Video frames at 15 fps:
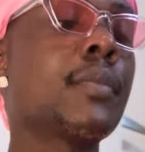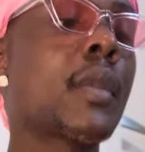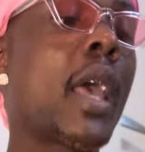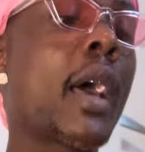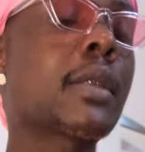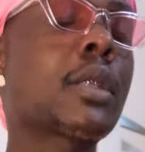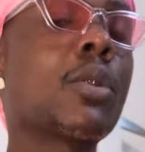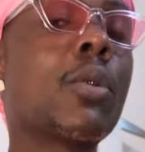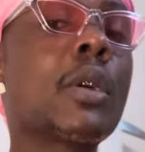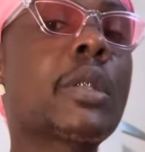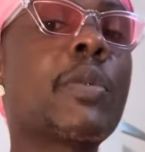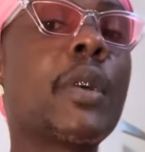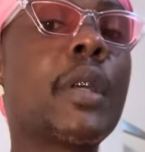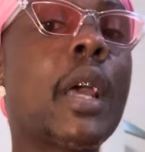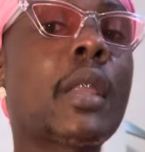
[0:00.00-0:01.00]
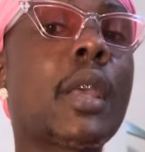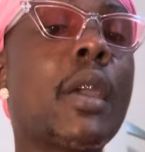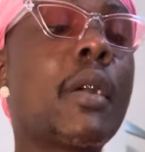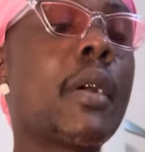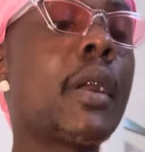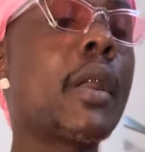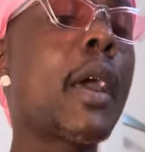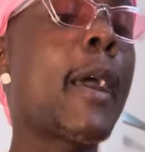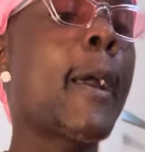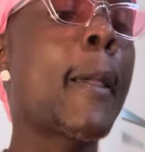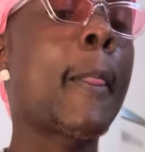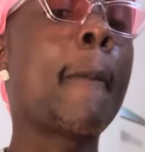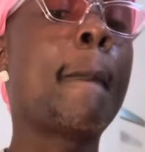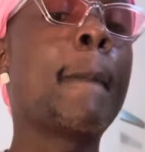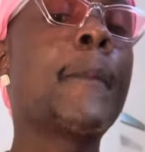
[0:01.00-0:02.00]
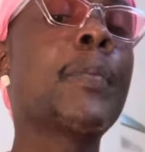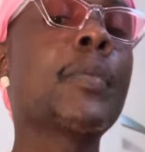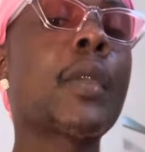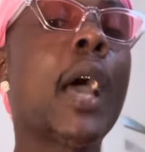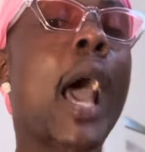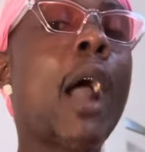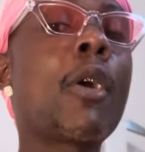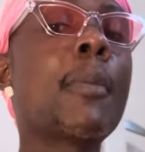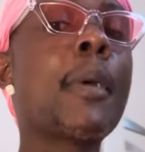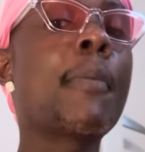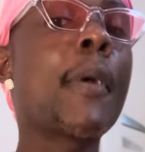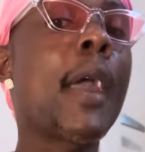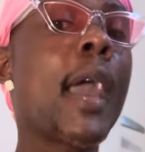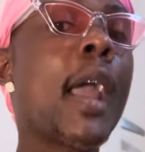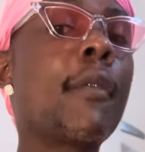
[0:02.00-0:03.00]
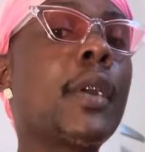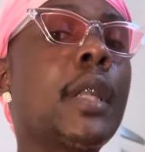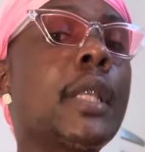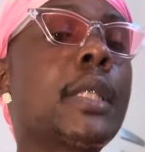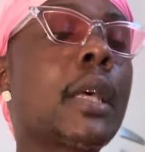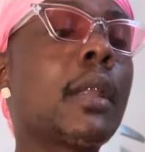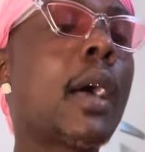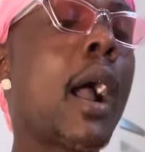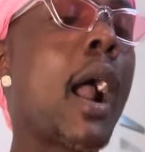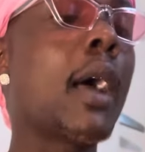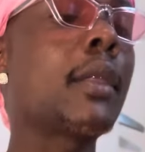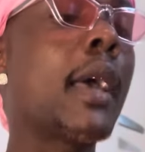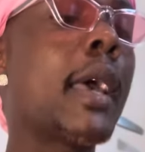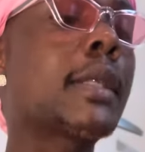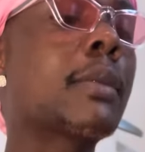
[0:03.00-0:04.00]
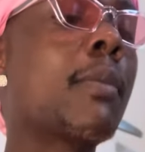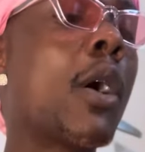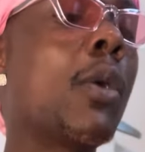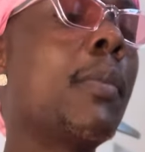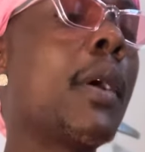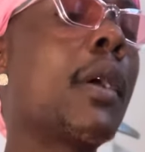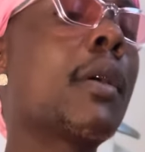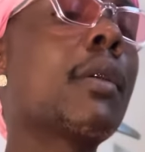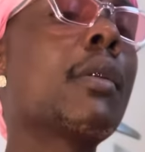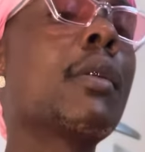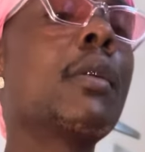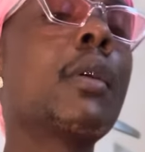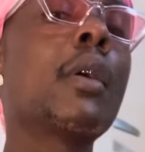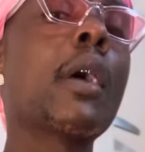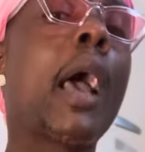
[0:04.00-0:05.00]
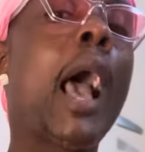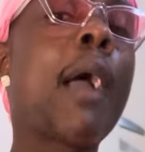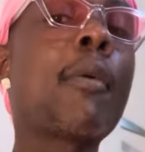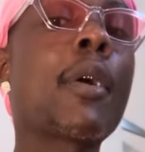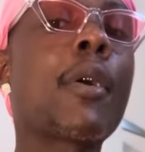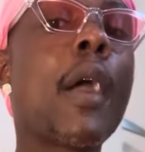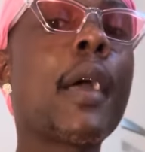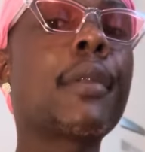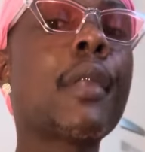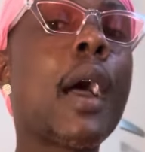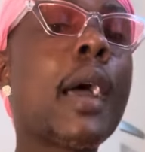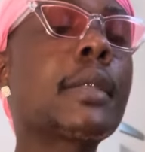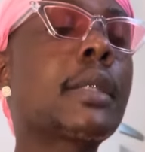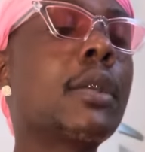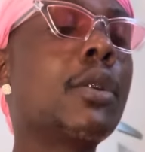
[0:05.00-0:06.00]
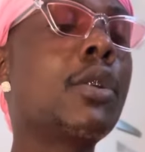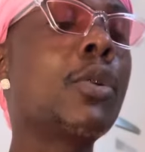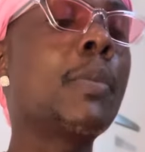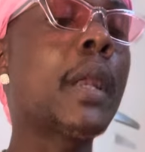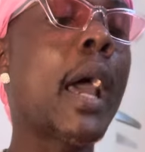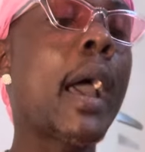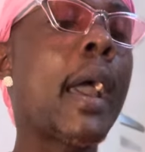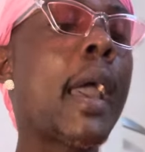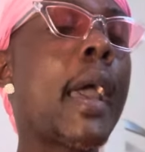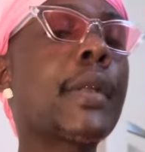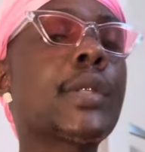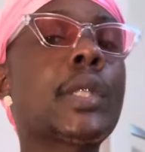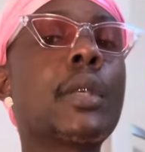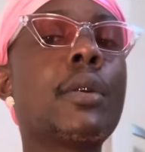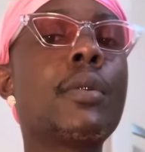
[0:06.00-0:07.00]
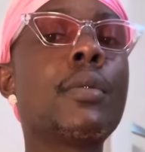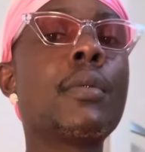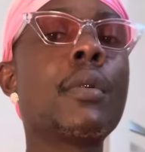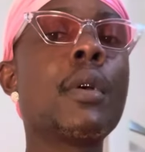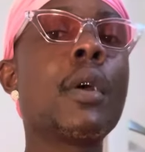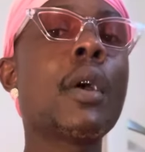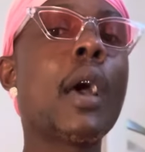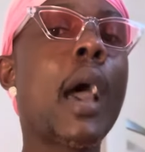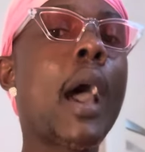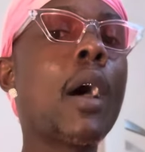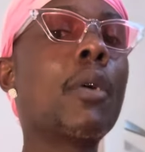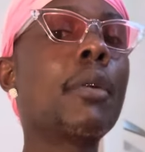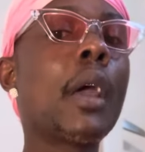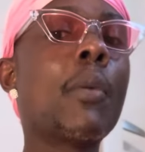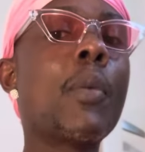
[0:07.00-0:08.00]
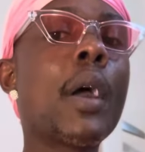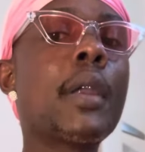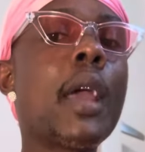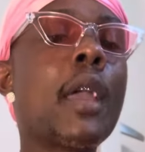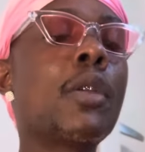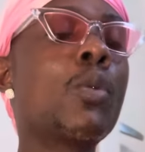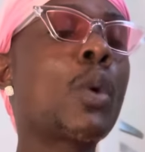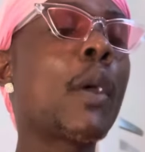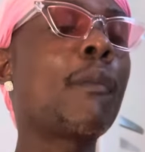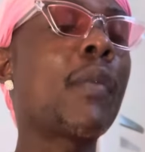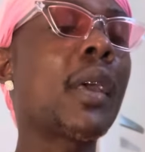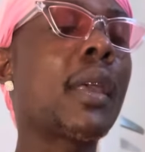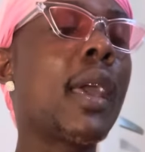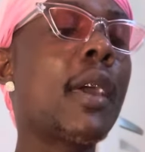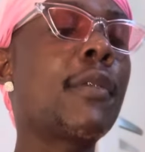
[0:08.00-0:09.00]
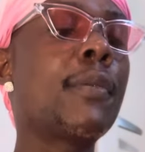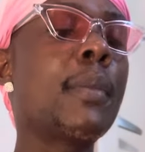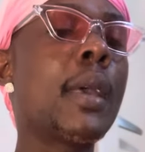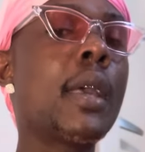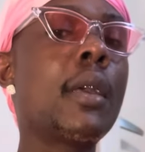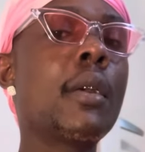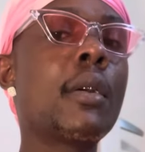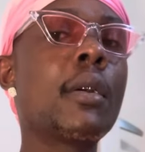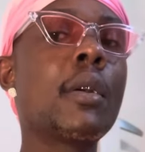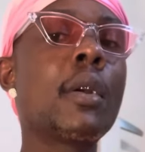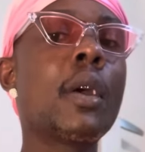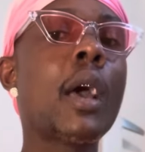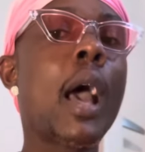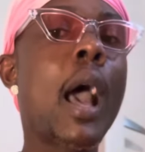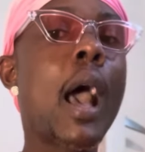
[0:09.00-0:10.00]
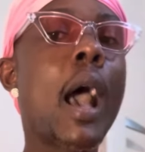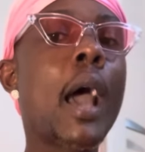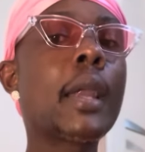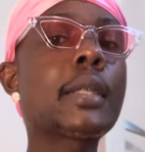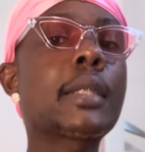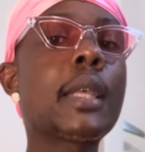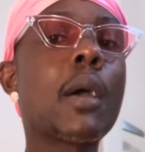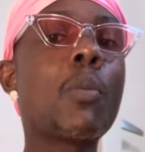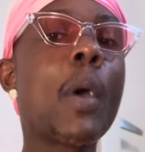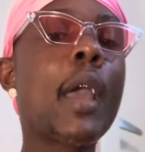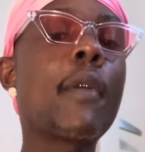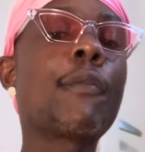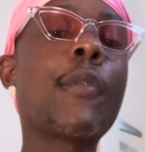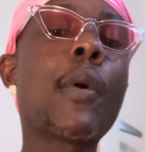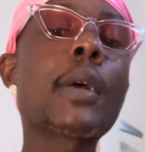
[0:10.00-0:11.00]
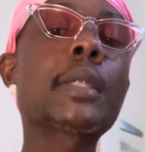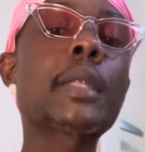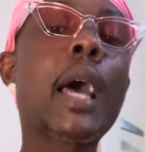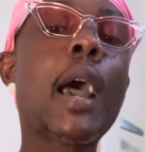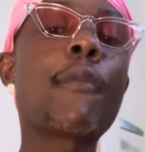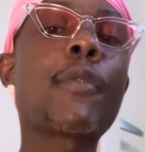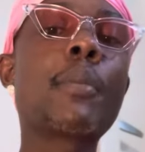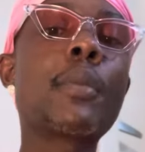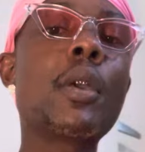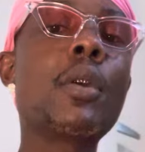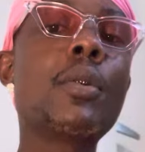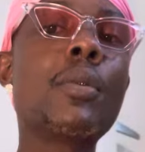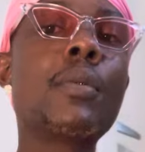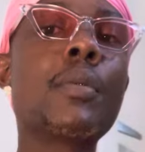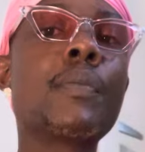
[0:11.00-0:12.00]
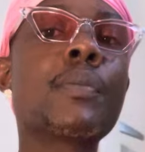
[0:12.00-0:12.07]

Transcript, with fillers: How's Taurus feeling after hearing that? I remember every detail of our last moment. I regret lying to you, but I had to. I hope that one day you can forgive me. I honestly am waiting for a sign from you.